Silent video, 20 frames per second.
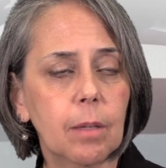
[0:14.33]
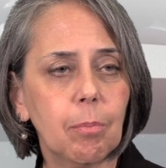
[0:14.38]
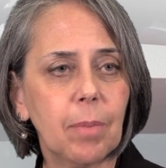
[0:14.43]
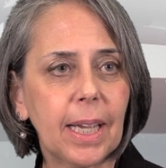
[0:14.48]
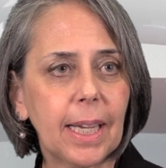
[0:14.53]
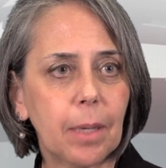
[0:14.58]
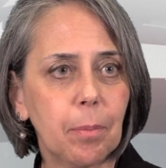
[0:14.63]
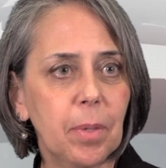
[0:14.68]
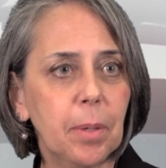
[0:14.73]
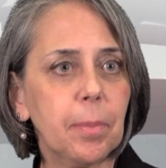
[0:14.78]

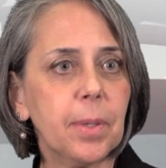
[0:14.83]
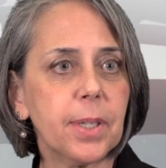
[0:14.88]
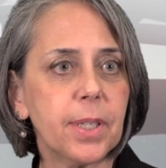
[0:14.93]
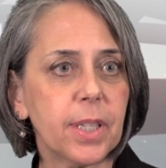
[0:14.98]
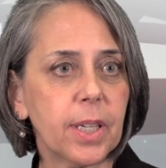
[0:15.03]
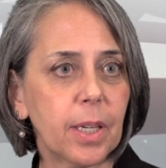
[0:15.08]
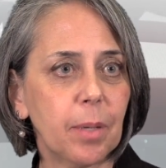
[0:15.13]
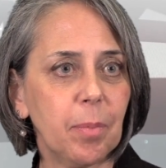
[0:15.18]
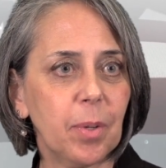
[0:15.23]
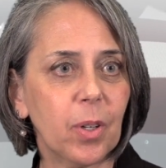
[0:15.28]
my commitment
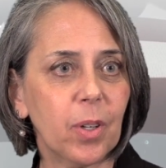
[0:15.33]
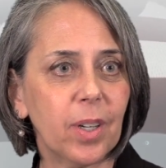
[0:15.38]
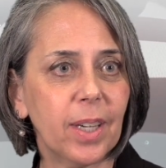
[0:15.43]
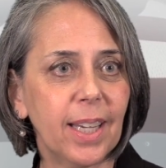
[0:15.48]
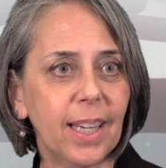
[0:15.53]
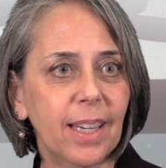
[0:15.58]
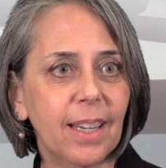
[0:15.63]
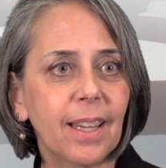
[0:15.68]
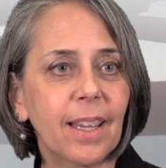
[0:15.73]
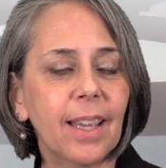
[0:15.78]
to
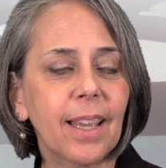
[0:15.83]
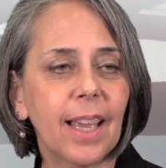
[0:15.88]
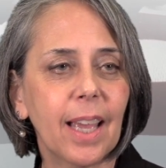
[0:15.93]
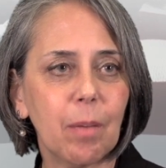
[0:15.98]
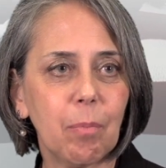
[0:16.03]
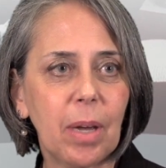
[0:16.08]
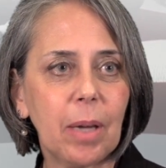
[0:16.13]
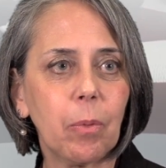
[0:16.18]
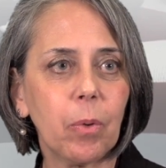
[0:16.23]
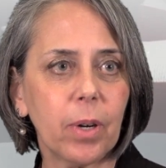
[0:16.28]
community,
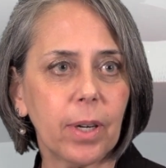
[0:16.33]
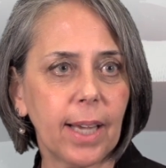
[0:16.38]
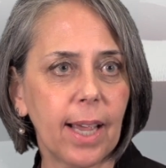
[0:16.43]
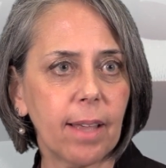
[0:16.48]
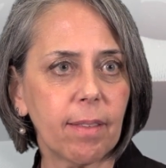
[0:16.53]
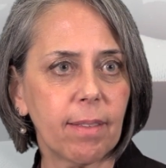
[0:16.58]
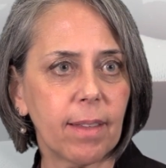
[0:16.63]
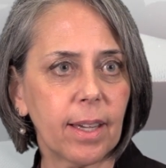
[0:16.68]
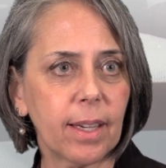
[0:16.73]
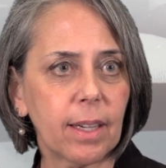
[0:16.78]
and my work
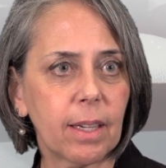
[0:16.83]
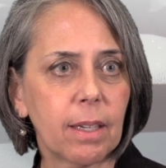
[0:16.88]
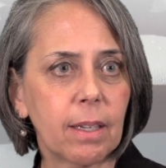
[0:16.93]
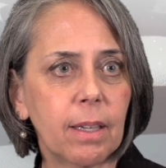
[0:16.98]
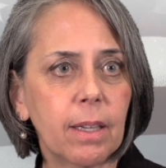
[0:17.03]
ethic.